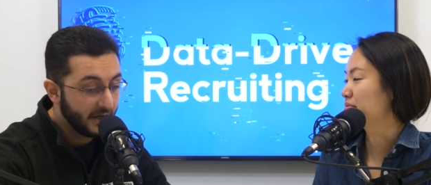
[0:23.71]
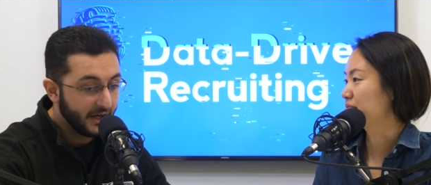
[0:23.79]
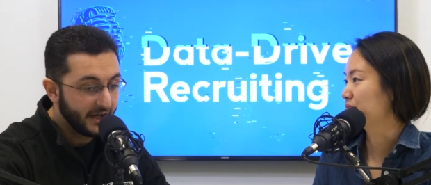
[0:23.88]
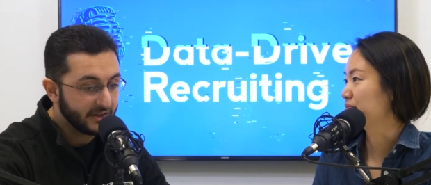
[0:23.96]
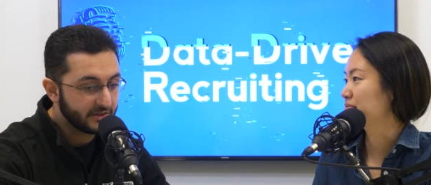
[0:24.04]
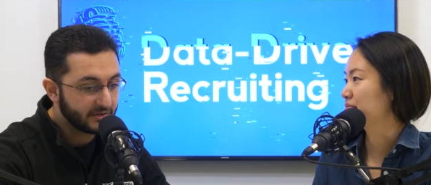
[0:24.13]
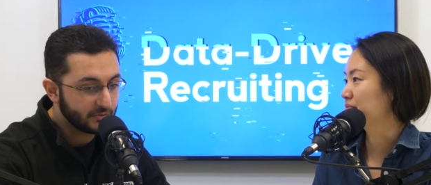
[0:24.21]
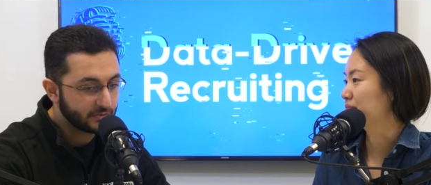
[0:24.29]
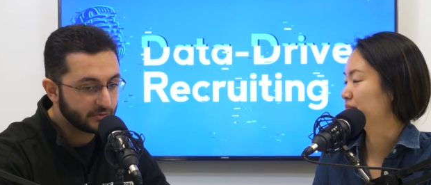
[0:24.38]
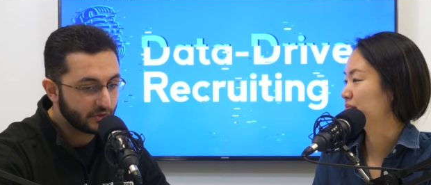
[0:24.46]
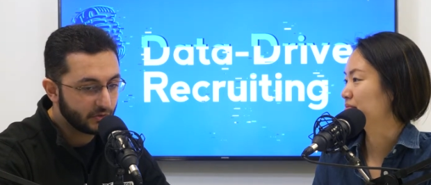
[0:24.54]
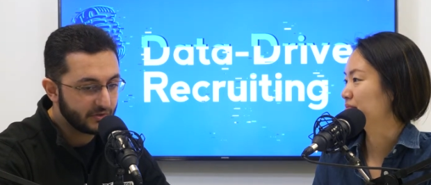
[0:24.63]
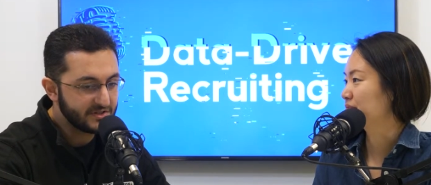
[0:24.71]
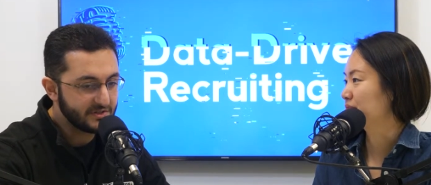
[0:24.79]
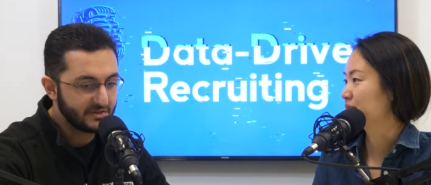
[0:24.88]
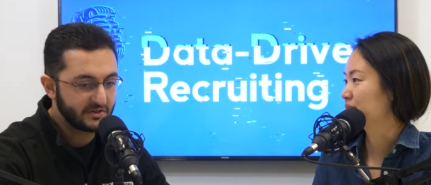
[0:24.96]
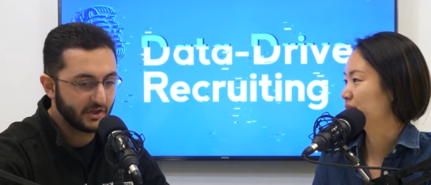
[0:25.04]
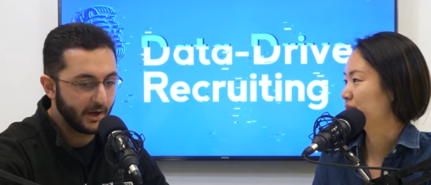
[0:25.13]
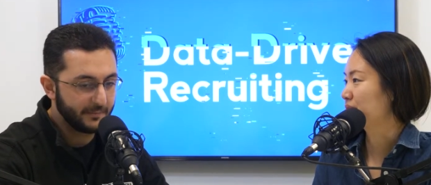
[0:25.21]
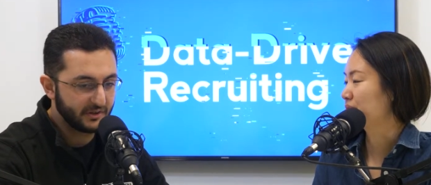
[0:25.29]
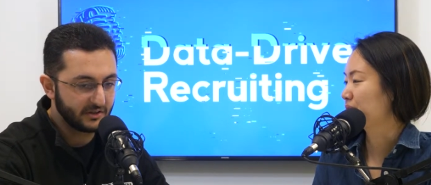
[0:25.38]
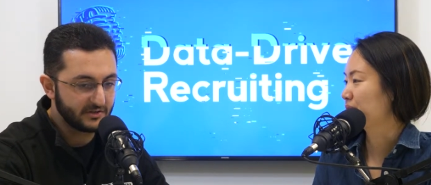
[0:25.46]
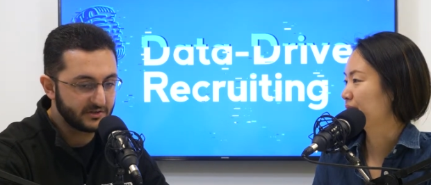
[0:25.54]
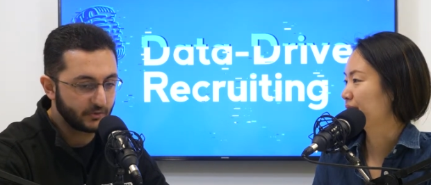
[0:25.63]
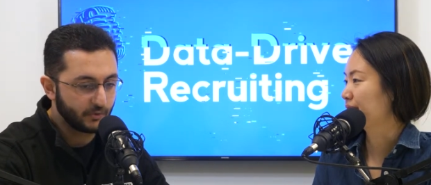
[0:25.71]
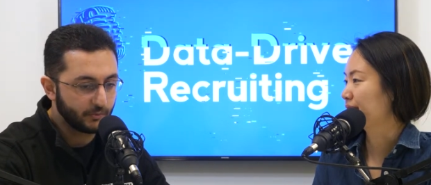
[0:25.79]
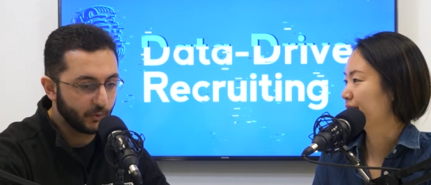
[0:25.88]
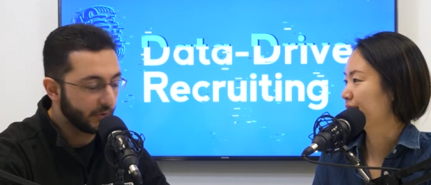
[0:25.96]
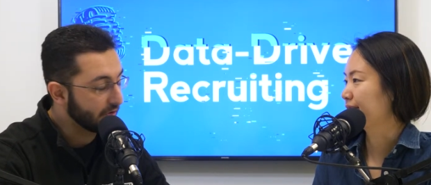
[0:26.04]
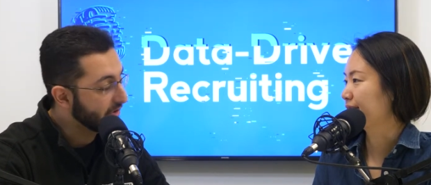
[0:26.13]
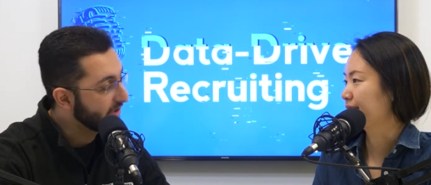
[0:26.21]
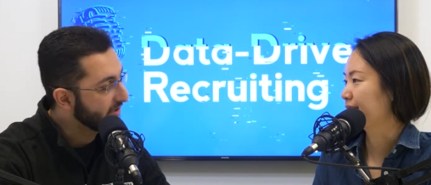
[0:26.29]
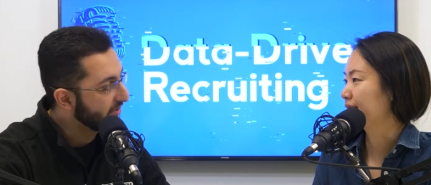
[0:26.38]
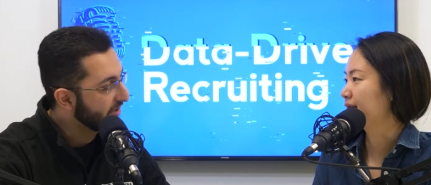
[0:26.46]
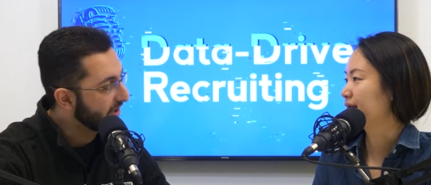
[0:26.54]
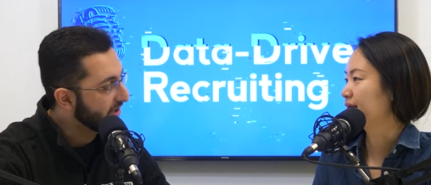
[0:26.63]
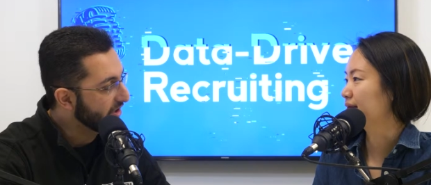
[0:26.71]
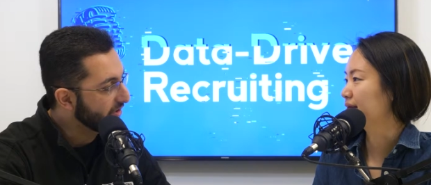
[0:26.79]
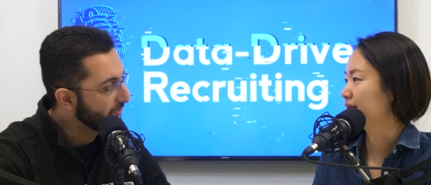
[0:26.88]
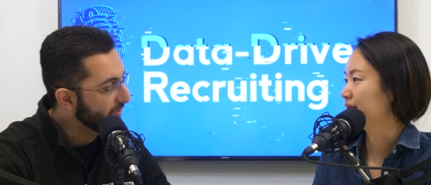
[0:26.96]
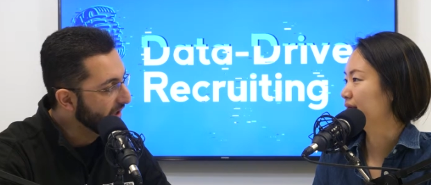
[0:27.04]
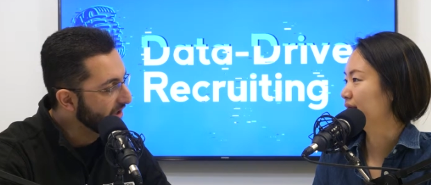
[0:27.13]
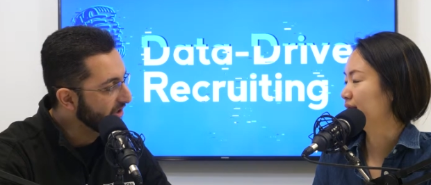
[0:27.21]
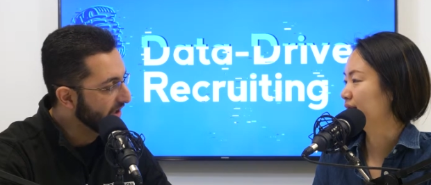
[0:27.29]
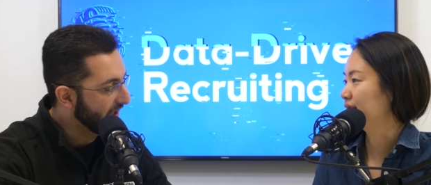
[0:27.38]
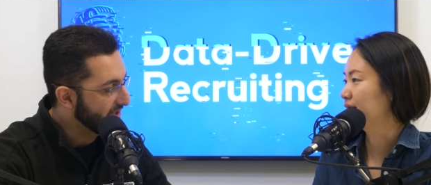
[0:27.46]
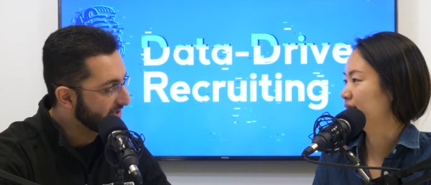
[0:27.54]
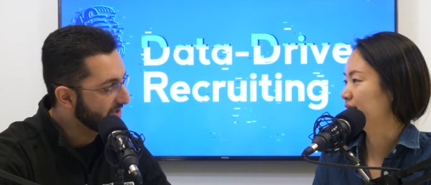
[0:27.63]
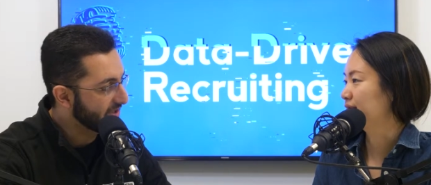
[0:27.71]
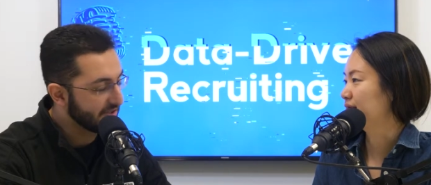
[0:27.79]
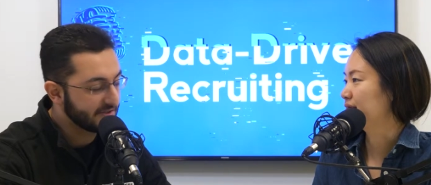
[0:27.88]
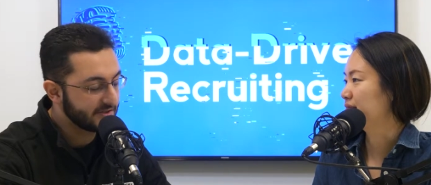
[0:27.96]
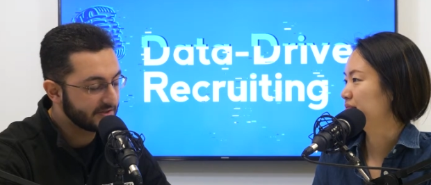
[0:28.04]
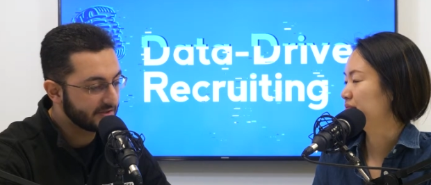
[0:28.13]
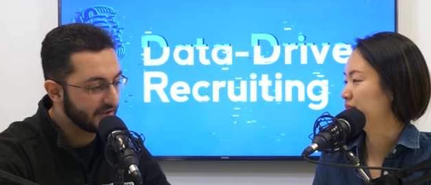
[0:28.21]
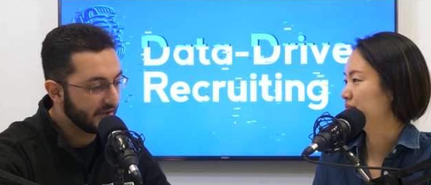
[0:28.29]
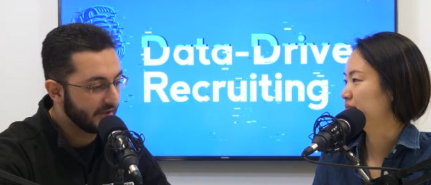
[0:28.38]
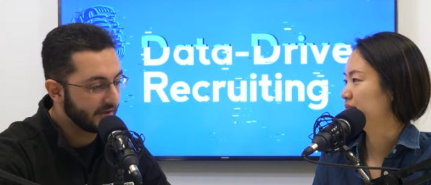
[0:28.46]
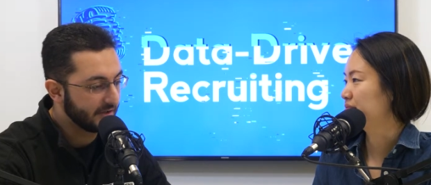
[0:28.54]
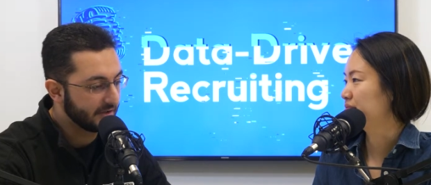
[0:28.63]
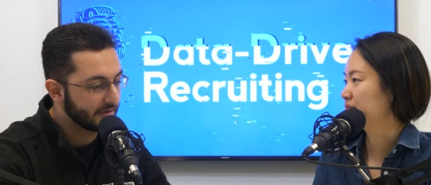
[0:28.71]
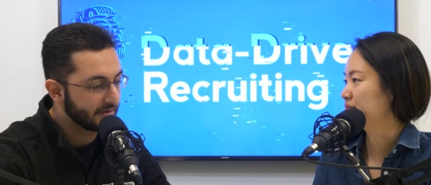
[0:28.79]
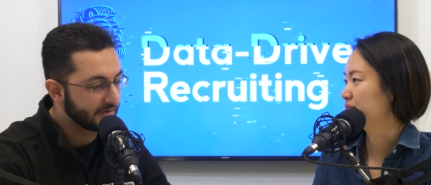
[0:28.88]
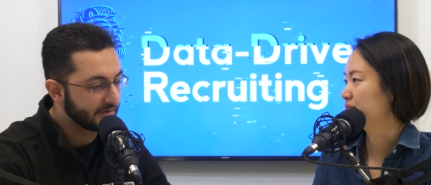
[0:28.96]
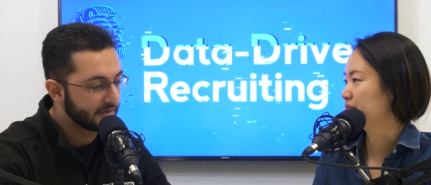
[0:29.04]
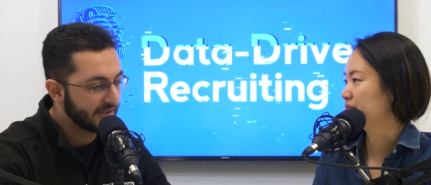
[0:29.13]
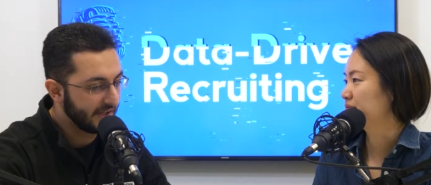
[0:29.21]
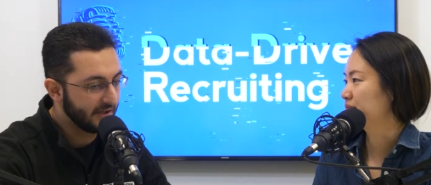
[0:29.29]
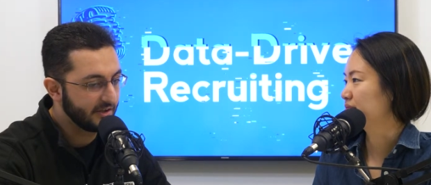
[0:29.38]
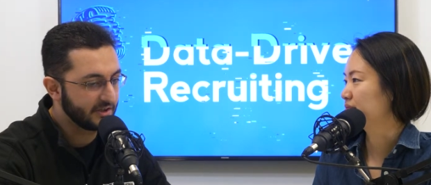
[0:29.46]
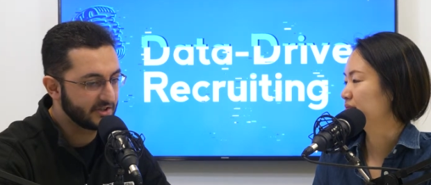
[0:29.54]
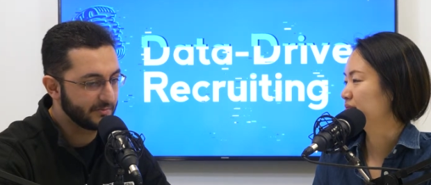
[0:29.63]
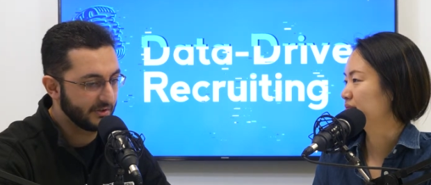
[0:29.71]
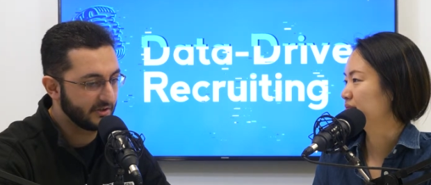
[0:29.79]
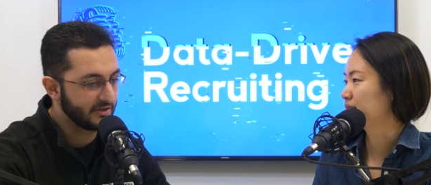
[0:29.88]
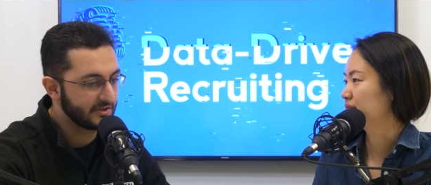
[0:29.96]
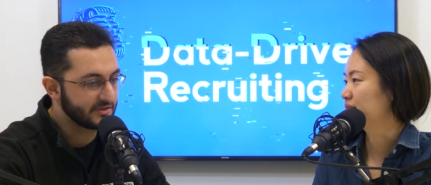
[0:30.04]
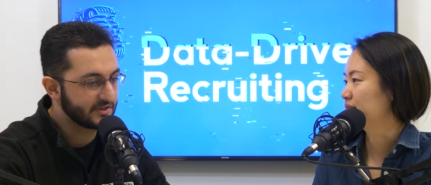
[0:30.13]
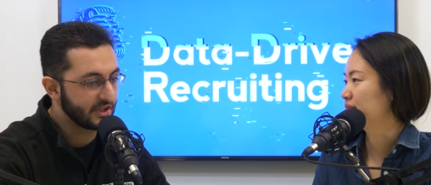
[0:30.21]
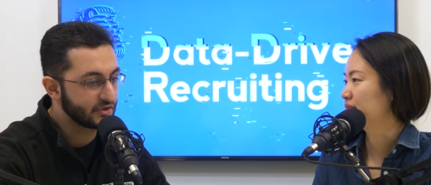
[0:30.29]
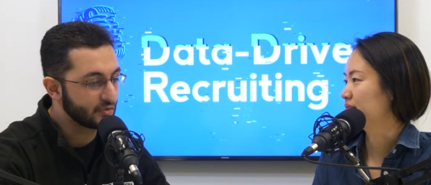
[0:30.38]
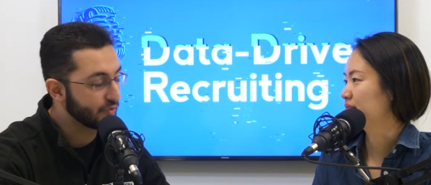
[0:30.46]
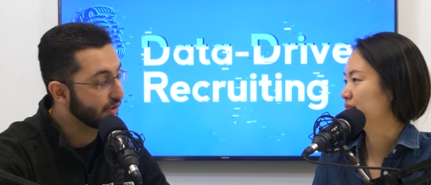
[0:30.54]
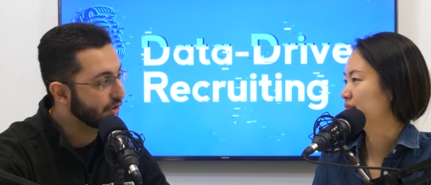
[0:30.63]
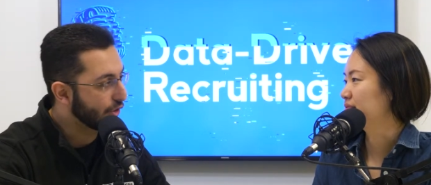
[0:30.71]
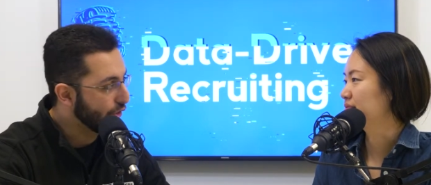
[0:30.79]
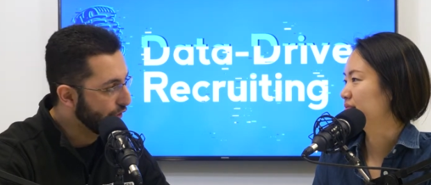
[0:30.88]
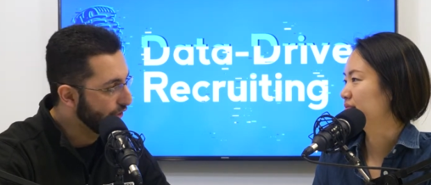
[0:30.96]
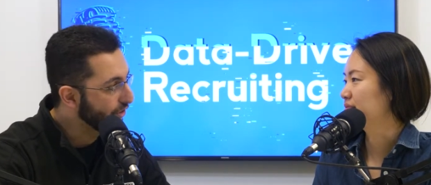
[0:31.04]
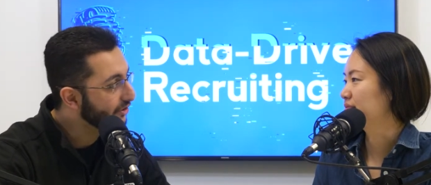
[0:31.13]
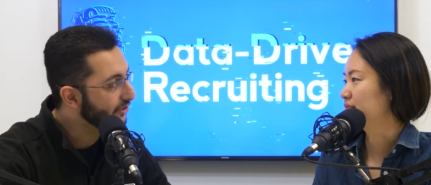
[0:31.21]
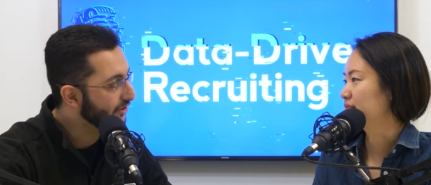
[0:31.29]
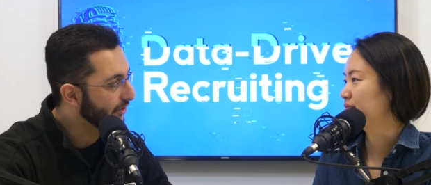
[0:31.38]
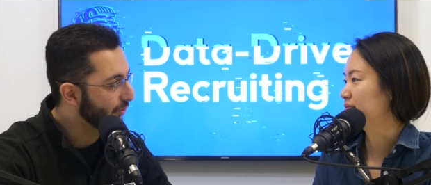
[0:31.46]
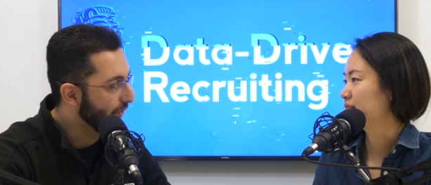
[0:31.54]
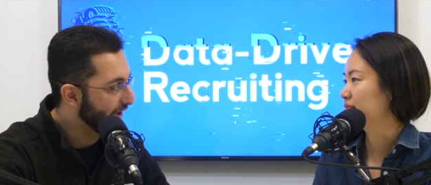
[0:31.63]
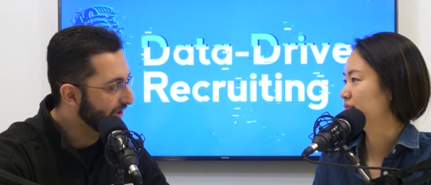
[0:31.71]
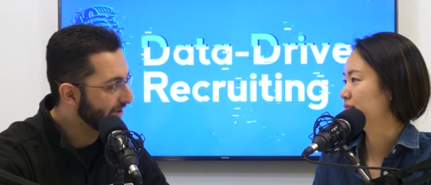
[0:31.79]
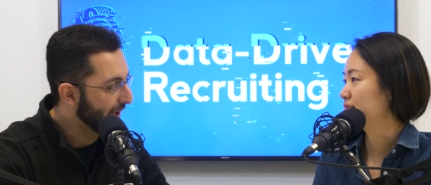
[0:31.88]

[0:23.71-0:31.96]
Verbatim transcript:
Speaker 1: And the reason this topic is so important is that in many cases, uh, candidate experience gets really hurt when